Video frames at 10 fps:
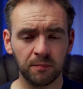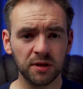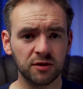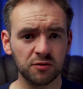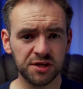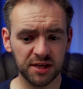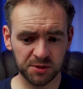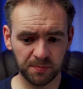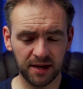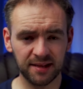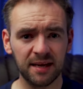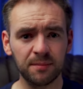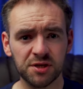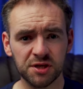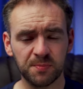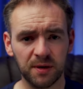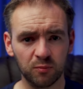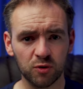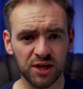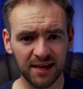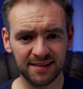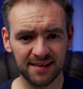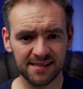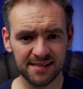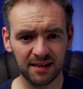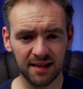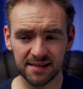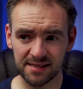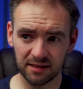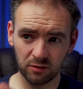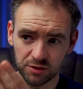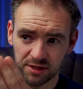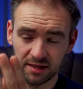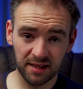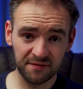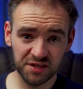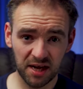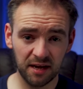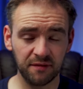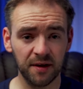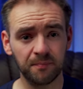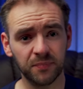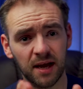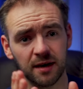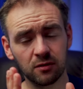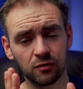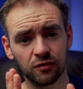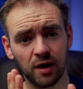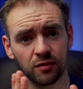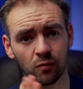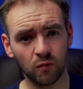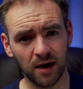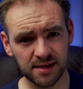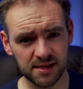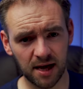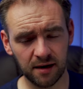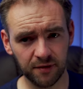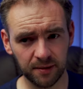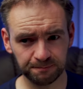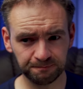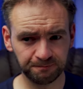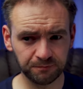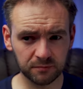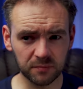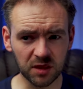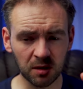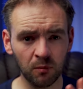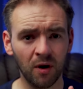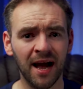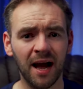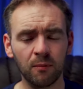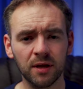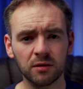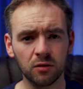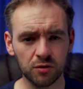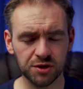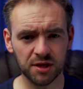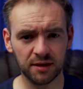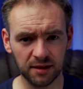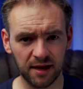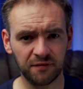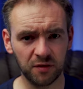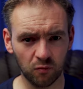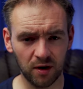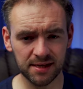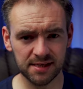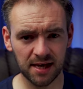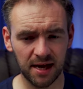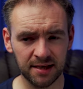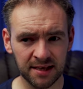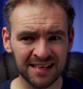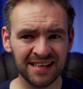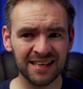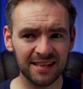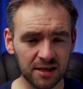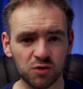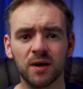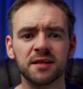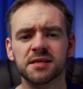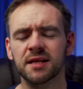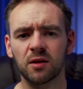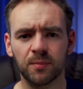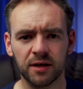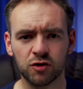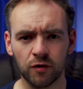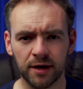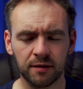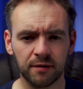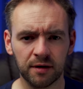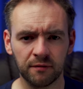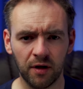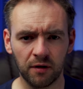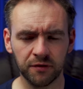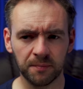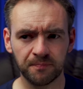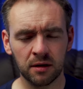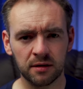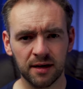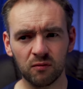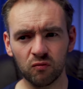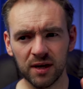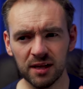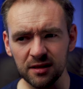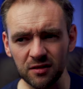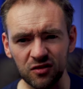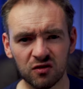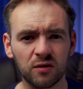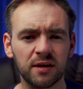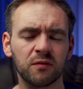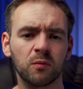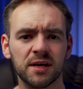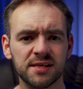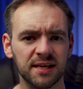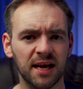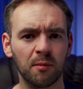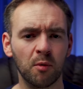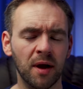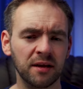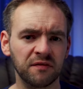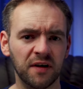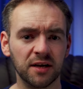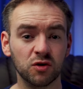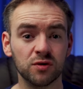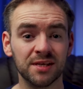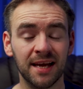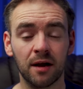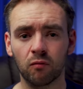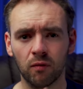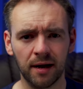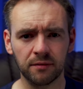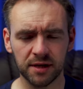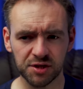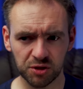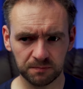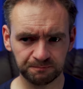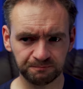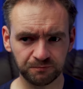Well, it does this by the image that's being projected into the lens, it looks at the left side of it and it looks at the right side of it. But how it looks at the left and right side, that's where there's a little bit of trickery involved. Now, really, there's two different ways that camera manufacturers get around this.